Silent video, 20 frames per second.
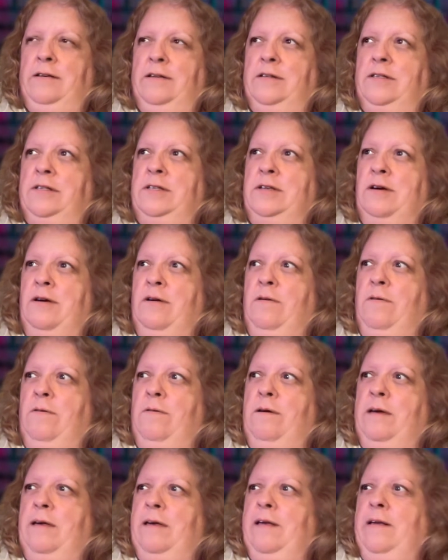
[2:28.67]

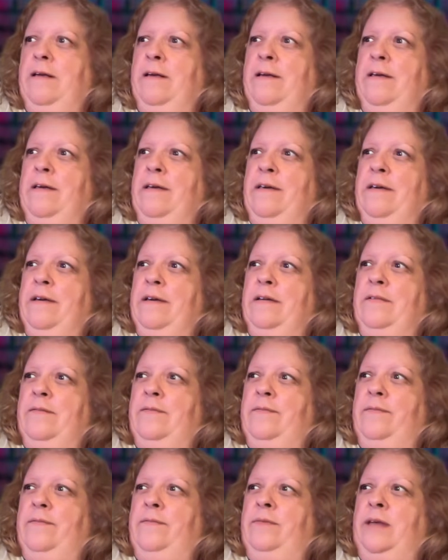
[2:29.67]
So
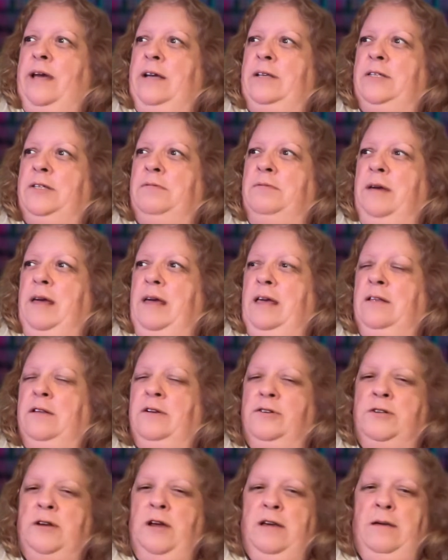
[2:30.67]
next week,
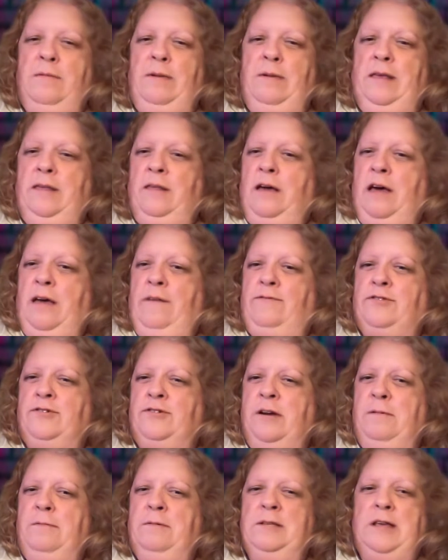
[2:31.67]
there's not going to be a live
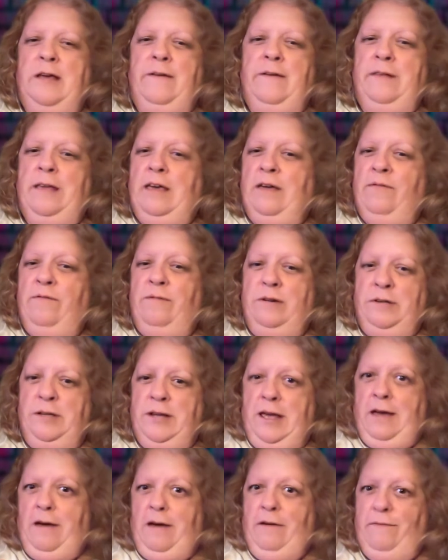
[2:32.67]
stream because I only have one
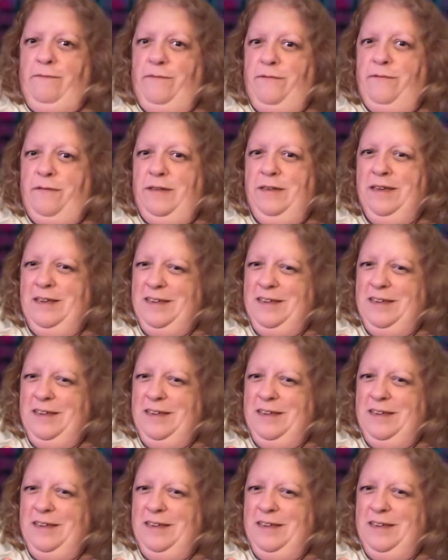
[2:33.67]
day off.